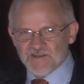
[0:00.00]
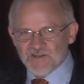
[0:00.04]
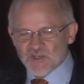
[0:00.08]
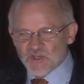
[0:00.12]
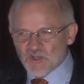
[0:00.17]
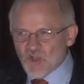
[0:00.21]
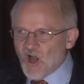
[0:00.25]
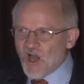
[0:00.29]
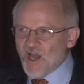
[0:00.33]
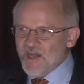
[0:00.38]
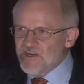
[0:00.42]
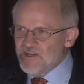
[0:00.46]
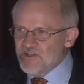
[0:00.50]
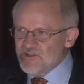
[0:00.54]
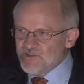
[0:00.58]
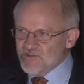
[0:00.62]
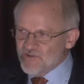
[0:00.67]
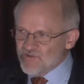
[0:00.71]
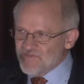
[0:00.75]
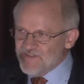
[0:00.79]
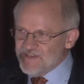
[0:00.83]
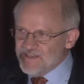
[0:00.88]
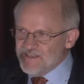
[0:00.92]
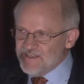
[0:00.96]
God
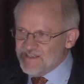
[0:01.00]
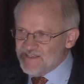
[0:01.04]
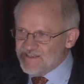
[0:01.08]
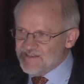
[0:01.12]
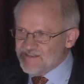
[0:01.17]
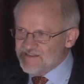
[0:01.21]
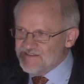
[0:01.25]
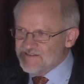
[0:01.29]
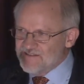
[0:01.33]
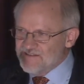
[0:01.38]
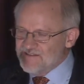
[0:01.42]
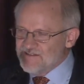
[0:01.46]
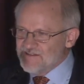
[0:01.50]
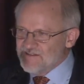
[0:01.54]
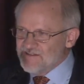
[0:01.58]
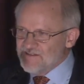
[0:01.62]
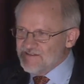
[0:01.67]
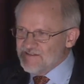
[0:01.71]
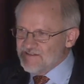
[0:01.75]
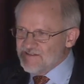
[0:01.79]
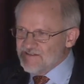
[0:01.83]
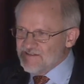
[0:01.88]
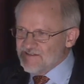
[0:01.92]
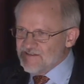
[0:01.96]
intervening
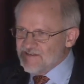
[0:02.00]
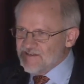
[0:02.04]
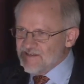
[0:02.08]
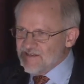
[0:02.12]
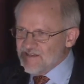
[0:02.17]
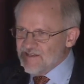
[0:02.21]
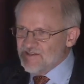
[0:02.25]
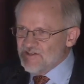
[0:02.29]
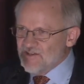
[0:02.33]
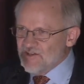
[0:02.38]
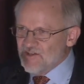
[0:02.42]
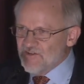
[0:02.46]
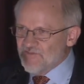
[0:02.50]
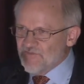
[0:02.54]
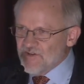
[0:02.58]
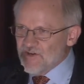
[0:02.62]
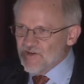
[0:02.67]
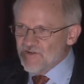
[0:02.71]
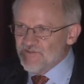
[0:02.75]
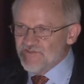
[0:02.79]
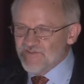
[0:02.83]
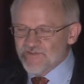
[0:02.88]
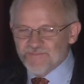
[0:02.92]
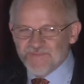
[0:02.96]
in the
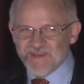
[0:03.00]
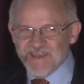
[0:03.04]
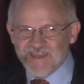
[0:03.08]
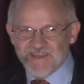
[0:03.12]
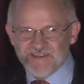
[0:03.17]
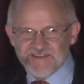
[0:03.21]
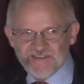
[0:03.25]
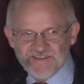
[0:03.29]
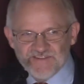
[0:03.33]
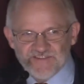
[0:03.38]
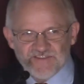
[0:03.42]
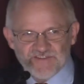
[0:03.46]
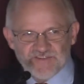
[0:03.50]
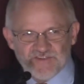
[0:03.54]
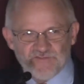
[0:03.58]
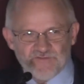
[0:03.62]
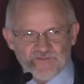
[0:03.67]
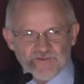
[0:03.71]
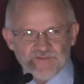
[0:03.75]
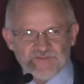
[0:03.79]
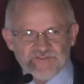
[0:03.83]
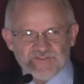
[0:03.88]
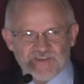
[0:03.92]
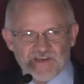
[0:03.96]
affairs of man, this is the
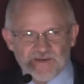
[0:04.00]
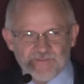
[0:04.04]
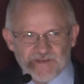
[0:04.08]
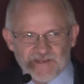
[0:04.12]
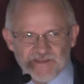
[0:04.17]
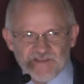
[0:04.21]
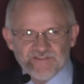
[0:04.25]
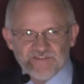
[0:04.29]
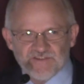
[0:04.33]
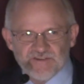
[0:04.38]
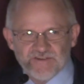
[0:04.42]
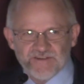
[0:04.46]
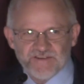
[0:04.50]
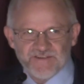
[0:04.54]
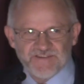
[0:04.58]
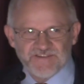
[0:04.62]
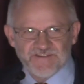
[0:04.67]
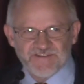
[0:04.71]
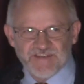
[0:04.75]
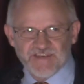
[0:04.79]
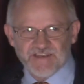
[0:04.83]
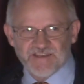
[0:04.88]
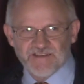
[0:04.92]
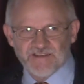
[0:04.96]
first coming. Let's look at the
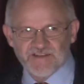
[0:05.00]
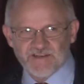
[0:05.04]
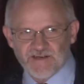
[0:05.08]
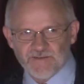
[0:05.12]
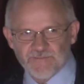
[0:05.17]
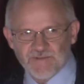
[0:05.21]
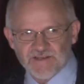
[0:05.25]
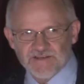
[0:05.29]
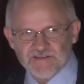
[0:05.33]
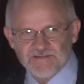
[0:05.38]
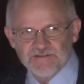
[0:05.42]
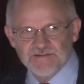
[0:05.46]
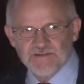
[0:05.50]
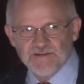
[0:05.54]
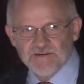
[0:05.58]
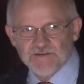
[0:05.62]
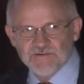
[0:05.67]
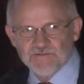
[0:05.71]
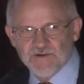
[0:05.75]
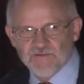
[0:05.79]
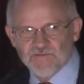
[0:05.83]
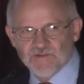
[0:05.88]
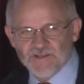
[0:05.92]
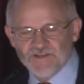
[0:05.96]
second coming,
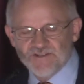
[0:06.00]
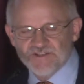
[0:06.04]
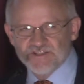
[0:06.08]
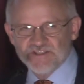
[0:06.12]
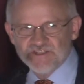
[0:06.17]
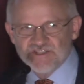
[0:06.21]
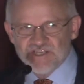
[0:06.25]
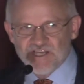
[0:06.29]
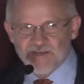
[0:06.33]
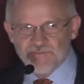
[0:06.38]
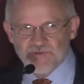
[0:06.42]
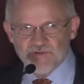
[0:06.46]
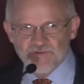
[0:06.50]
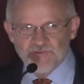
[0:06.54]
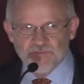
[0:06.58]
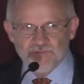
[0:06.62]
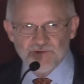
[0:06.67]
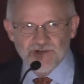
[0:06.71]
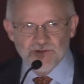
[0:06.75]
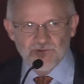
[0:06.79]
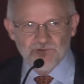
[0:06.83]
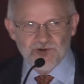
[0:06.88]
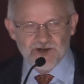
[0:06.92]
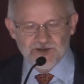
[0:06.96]
Revelation chapter
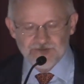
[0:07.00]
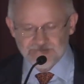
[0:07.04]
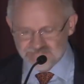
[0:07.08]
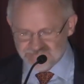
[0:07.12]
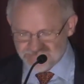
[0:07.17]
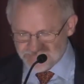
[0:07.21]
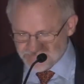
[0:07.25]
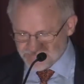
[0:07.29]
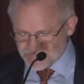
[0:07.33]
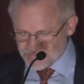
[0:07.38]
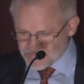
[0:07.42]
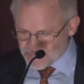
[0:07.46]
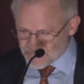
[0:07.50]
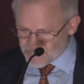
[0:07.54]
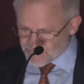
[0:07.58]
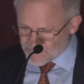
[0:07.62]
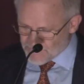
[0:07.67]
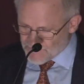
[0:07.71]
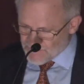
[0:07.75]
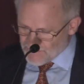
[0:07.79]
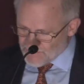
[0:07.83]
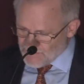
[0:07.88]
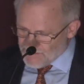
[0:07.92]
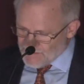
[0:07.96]
21.
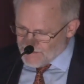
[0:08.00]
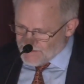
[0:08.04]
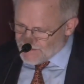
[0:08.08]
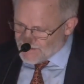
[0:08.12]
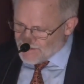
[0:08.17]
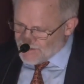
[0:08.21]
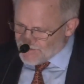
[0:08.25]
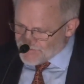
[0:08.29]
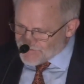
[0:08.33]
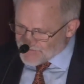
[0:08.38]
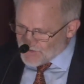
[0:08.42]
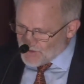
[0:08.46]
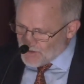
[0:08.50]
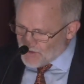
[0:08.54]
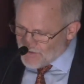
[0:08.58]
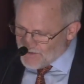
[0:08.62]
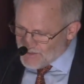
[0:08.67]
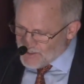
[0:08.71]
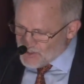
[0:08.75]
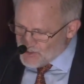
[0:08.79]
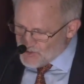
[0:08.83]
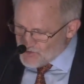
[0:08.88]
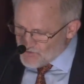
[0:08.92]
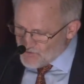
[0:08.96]
And I saw
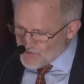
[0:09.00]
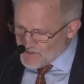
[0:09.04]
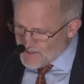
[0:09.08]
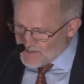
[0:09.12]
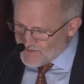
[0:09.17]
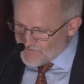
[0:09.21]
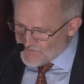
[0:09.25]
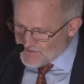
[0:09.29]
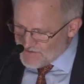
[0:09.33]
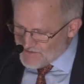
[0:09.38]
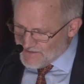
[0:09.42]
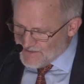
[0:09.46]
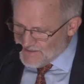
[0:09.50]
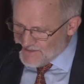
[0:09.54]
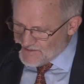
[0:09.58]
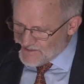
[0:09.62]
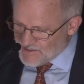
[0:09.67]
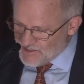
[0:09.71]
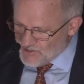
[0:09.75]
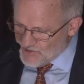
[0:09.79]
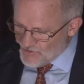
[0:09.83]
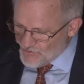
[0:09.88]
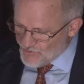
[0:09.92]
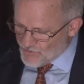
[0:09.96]
a new heaven and
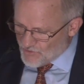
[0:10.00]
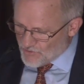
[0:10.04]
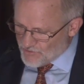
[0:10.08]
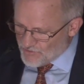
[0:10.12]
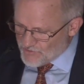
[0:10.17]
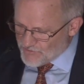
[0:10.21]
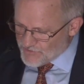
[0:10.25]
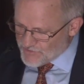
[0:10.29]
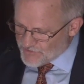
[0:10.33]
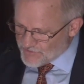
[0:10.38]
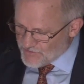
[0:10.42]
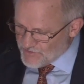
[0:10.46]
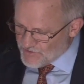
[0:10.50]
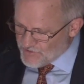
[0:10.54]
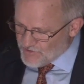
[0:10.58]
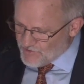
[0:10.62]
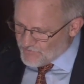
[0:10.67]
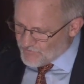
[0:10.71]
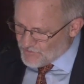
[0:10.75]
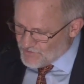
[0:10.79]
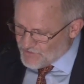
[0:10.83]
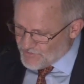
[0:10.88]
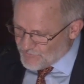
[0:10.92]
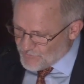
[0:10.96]
a new earth,
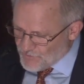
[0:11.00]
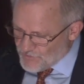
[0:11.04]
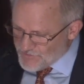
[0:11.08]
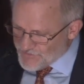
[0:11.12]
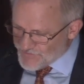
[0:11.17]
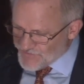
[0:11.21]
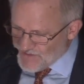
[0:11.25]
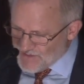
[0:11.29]
for the first